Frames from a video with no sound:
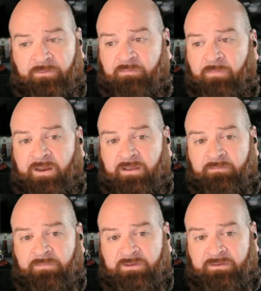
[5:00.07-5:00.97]
with Monica
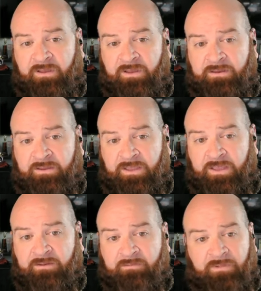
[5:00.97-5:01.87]
McNutt
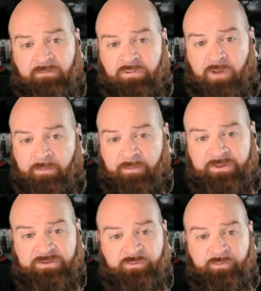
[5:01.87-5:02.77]
in
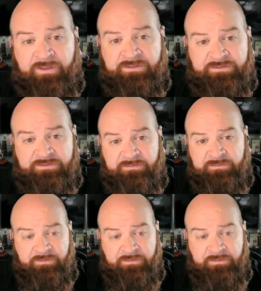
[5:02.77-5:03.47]
probably two months.